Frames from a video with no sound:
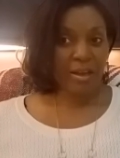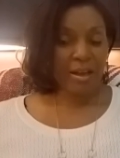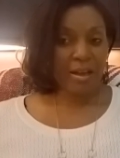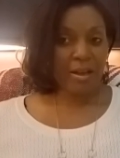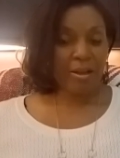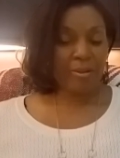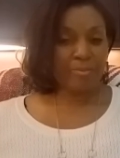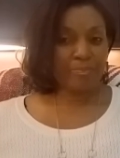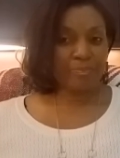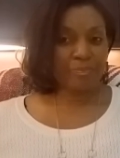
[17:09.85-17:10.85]
I
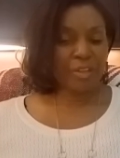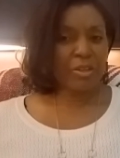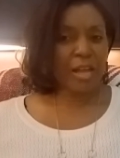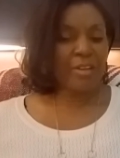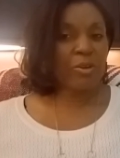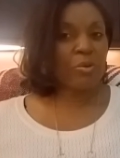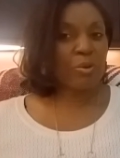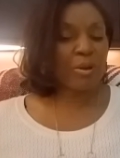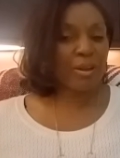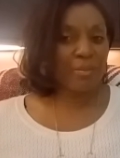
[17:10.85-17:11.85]
know
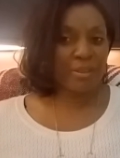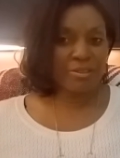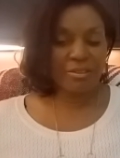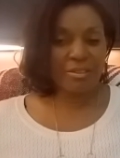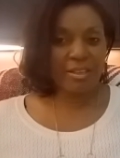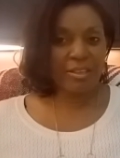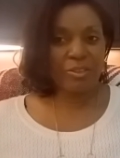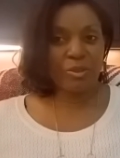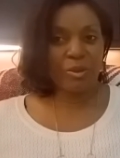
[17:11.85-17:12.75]
growing up, I used to say,